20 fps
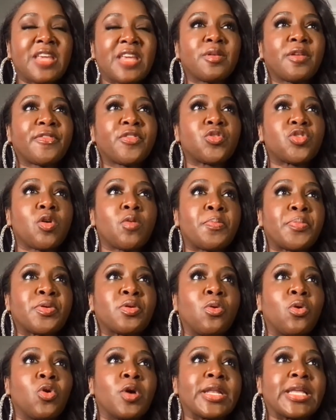Even if you don't put
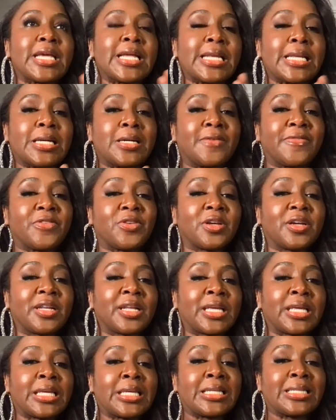on enough, you're
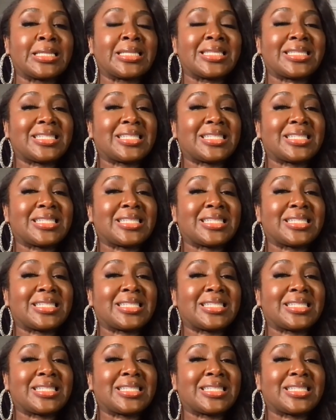going to get